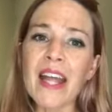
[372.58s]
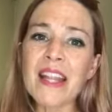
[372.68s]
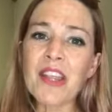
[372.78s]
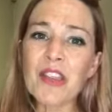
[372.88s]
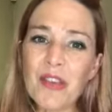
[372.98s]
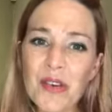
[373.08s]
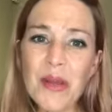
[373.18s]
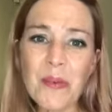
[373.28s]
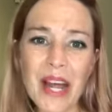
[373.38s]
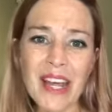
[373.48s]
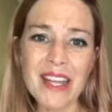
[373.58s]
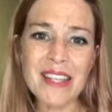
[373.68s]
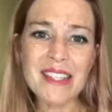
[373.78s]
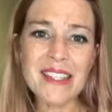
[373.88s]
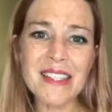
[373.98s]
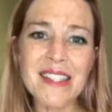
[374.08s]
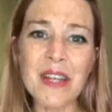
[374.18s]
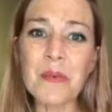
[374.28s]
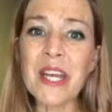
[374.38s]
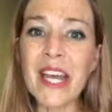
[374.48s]
And there's three ways
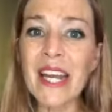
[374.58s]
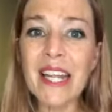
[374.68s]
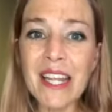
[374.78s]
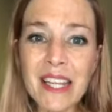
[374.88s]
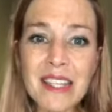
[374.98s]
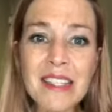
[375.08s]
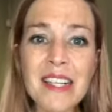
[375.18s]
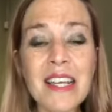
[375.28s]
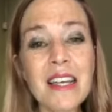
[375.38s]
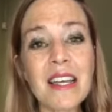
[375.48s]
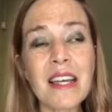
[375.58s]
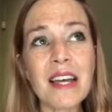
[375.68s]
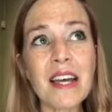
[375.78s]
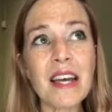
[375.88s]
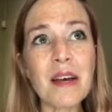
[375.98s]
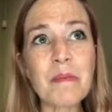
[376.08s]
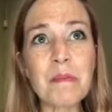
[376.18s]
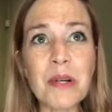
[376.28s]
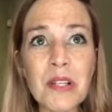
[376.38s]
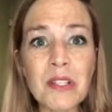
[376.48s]
that we can easily
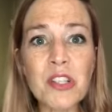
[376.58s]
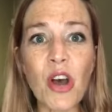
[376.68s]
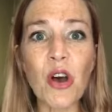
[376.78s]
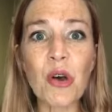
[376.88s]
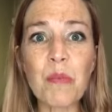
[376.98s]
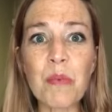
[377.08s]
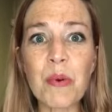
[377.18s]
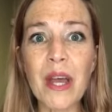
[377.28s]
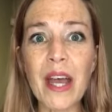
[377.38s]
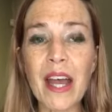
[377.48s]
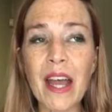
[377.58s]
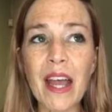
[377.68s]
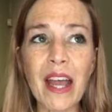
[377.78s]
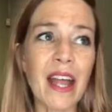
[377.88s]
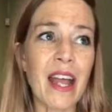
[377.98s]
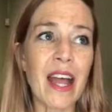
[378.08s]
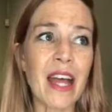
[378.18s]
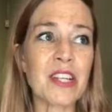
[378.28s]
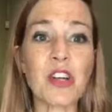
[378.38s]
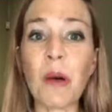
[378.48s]
build hope,
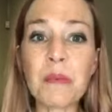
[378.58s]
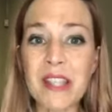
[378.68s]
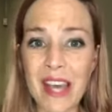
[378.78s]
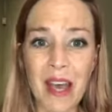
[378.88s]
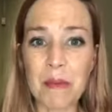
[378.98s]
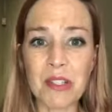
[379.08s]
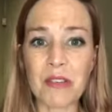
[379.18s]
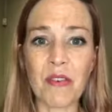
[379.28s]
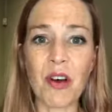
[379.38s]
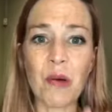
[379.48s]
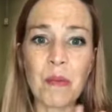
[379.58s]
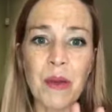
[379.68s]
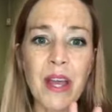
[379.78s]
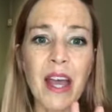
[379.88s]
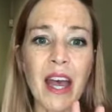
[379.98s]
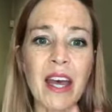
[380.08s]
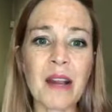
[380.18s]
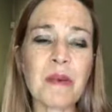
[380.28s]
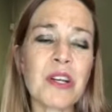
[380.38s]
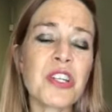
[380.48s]
adopt the habits of hope
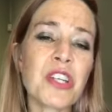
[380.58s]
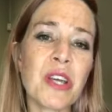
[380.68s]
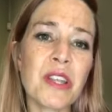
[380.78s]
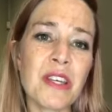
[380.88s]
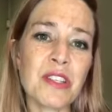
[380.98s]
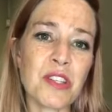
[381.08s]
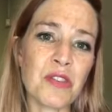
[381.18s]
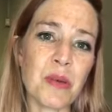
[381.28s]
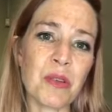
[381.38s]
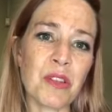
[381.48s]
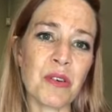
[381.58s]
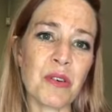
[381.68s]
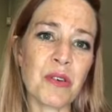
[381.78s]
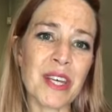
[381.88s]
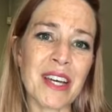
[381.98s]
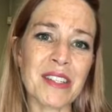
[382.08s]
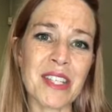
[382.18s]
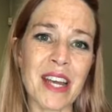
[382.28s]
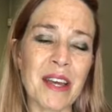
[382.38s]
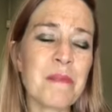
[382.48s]
and I'm going to share these three with you here
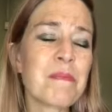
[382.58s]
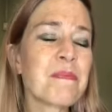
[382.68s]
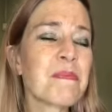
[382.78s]
today.